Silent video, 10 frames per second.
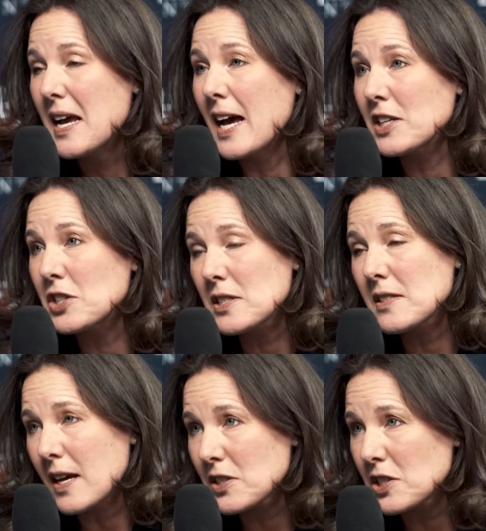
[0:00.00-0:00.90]
And just
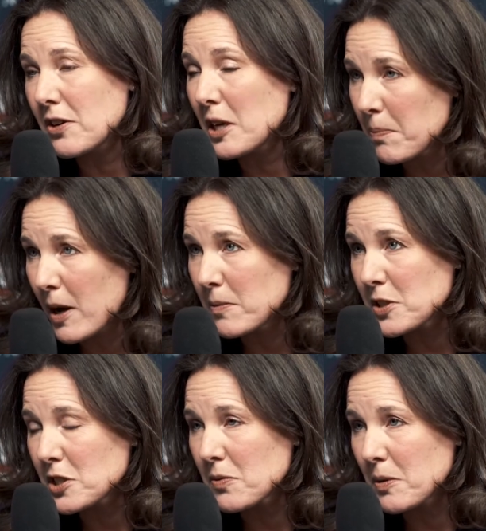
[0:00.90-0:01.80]
last year, he
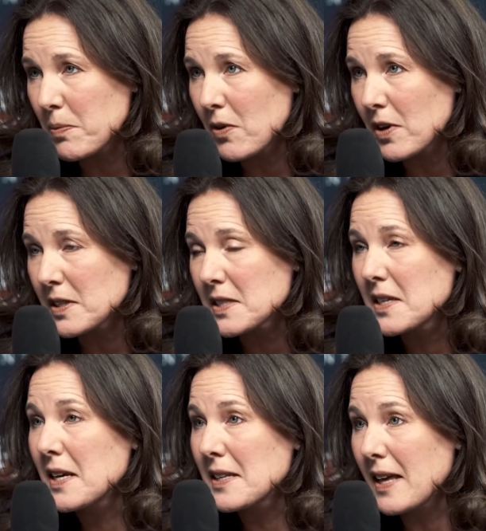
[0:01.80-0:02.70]
published a report
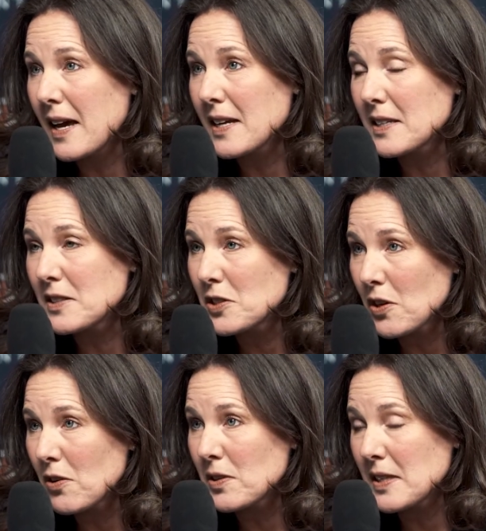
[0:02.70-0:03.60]
that
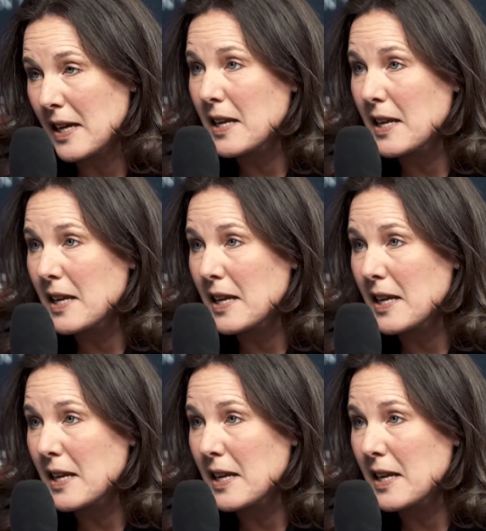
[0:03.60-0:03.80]
showed that,